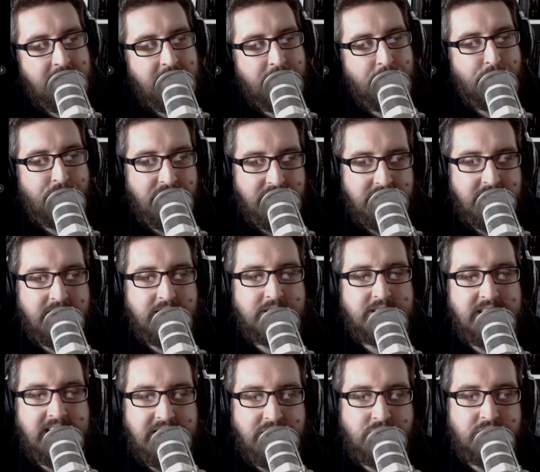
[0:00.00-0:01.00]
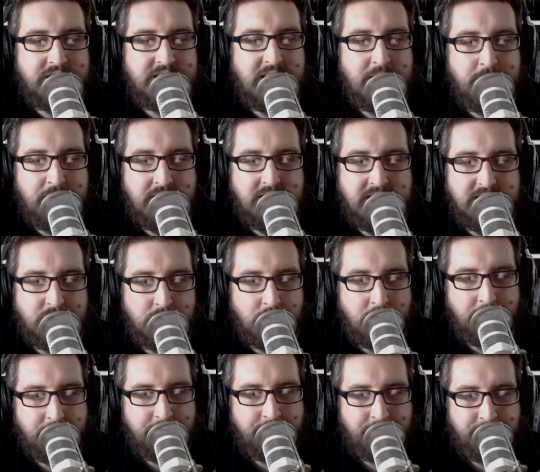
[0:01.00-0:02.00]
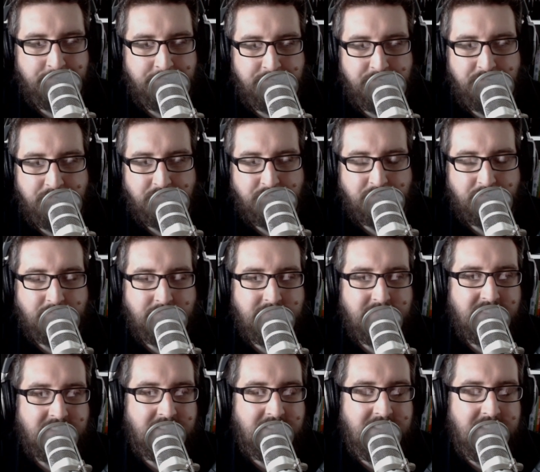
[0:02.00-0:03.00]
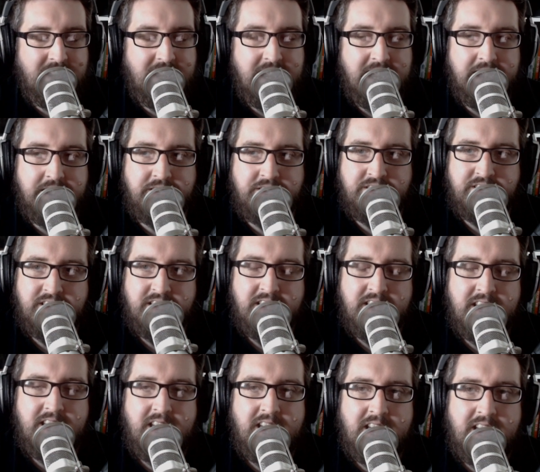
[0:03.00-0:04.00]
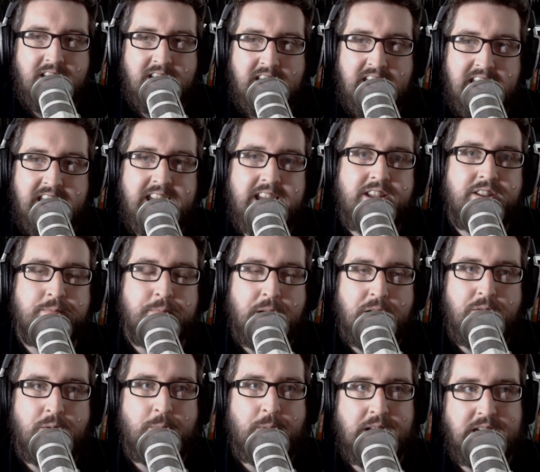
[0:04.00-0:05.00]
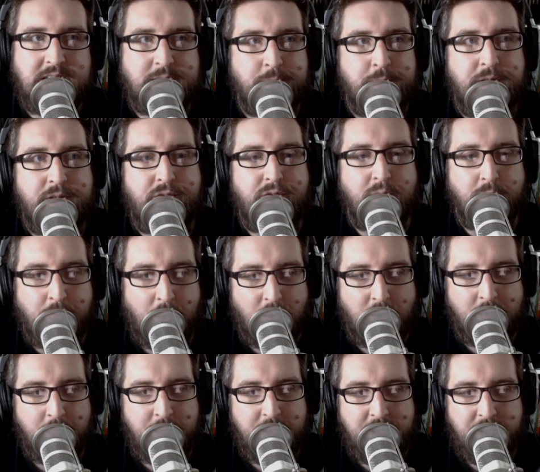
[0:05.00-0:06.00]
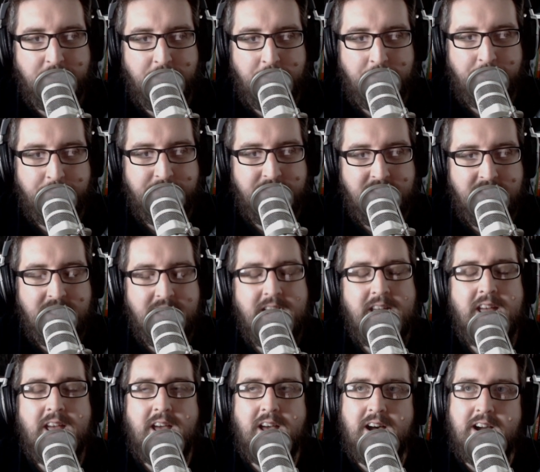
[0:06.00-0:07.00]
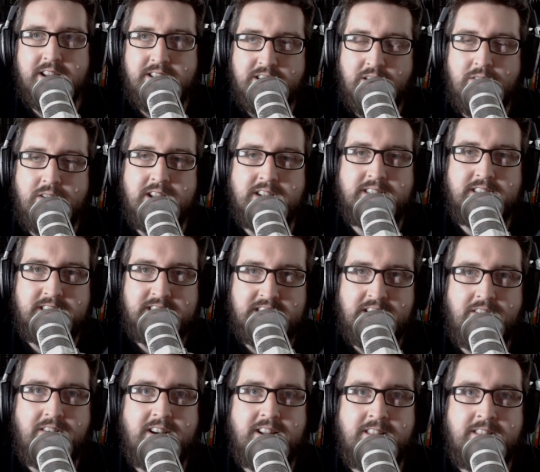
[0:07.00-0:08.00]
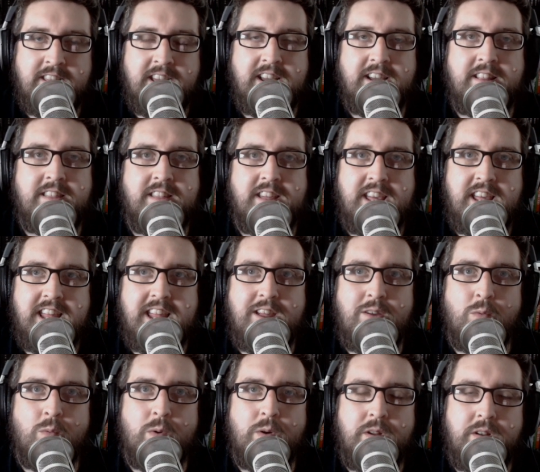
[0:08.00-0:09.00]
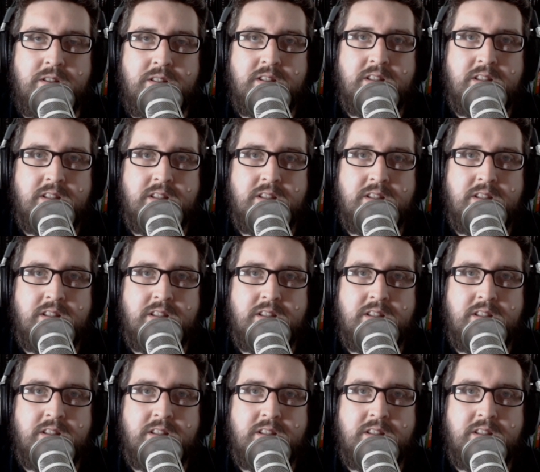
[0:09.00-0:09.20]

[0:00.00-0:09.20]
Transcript: thing that's interesting about this one is he's my replacement for Boromir. I don't necessarily think that he would